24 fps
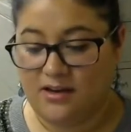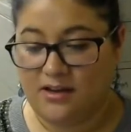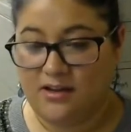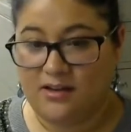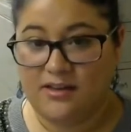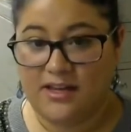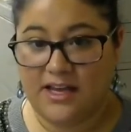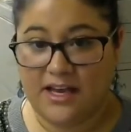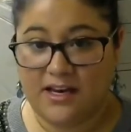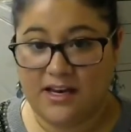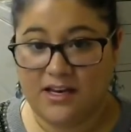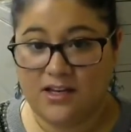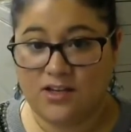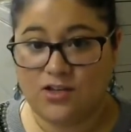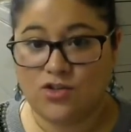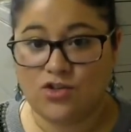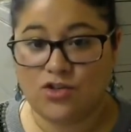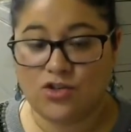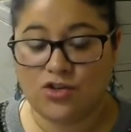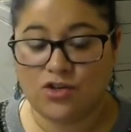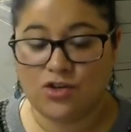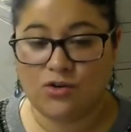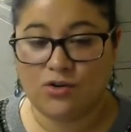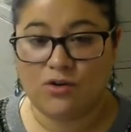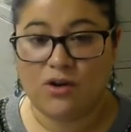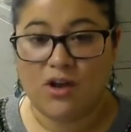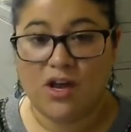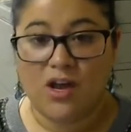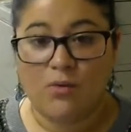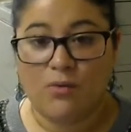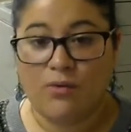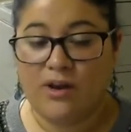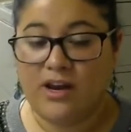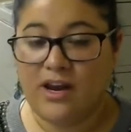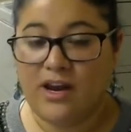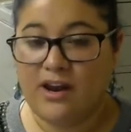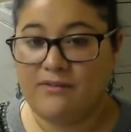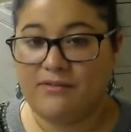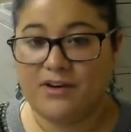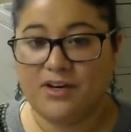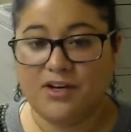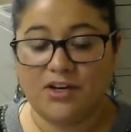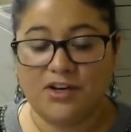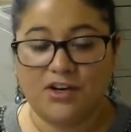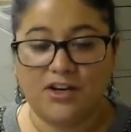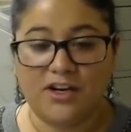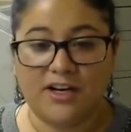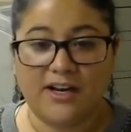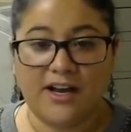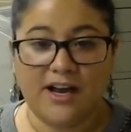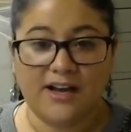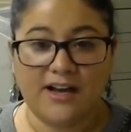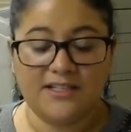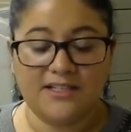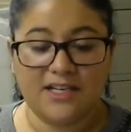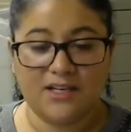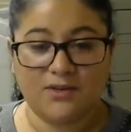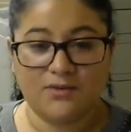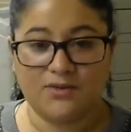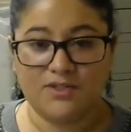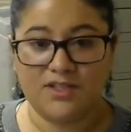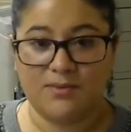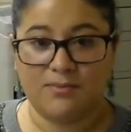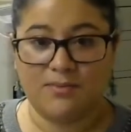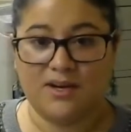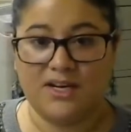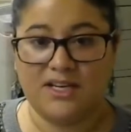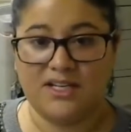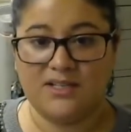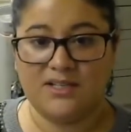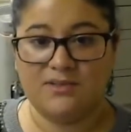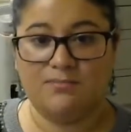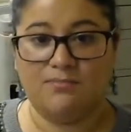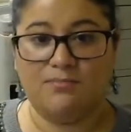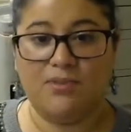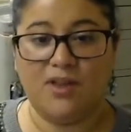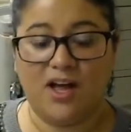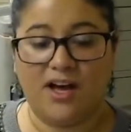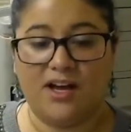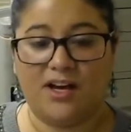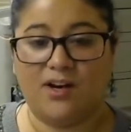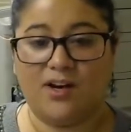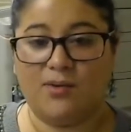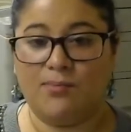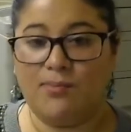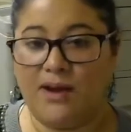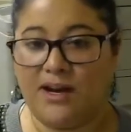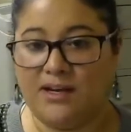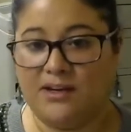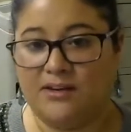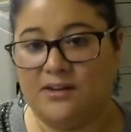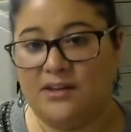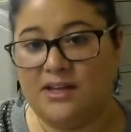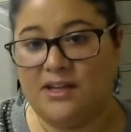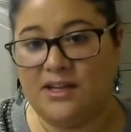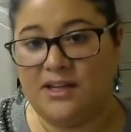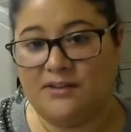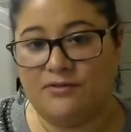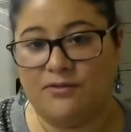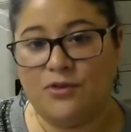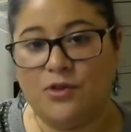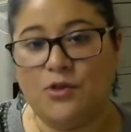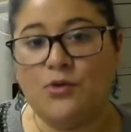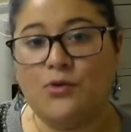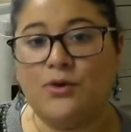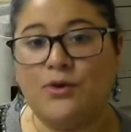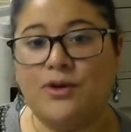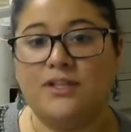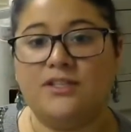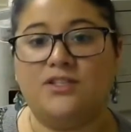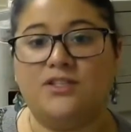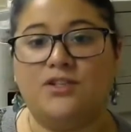That is true. Whenever you're in contact with somebody's blood or bodily fluids,